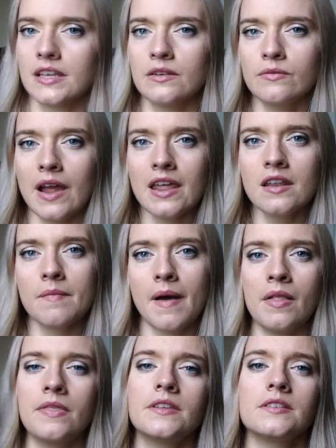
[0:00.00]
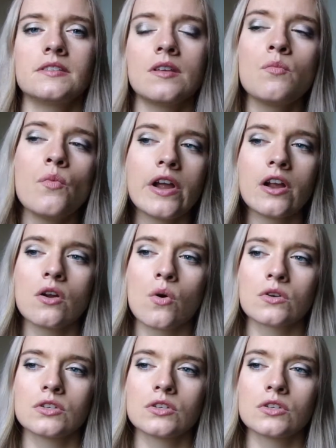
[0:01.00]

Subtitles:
I read about this somewhere or